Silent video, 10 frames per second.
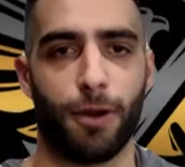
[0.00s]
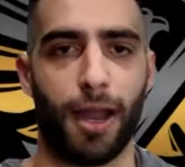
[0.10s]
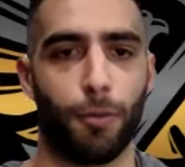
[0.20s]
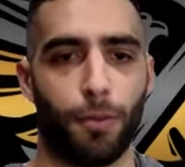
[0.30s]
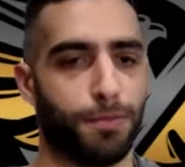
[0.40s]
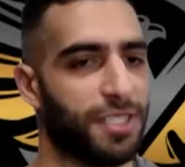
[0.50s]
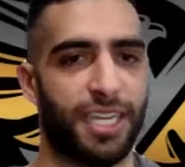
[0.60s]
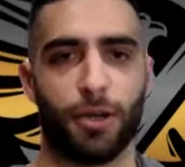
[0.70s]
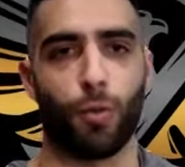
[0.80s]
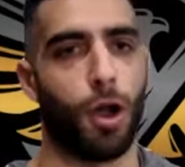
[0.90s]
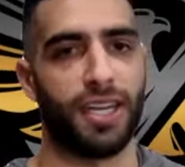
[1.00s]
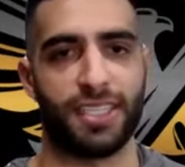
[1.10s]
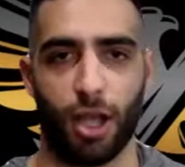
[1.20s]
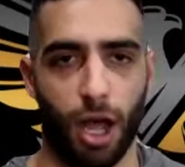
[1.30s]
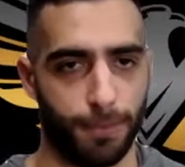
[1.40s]
Right. Tier one
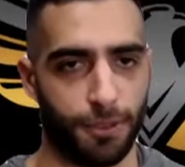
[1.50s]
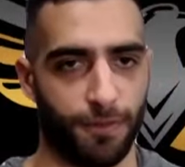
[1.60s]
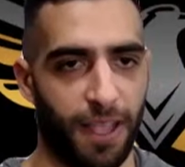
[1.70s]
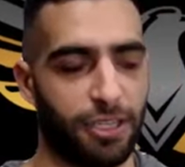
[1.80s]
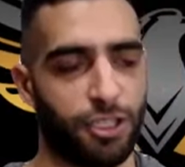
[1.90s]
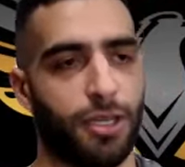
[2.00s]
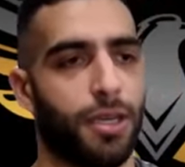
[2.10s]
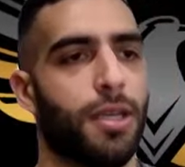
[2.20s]
is observation.